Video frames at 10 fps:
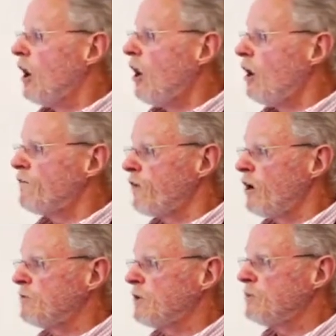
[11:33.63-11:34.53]
I
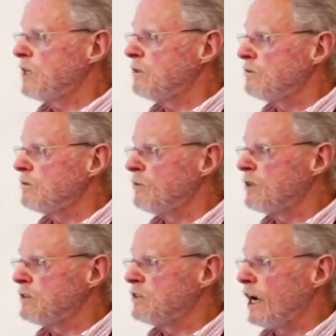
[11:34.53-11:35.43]
find when
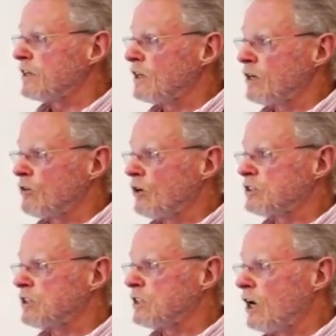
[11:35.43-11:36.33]
we take the liquid
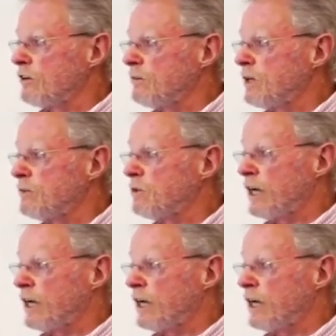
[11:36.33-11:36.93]
oxygen going to bed,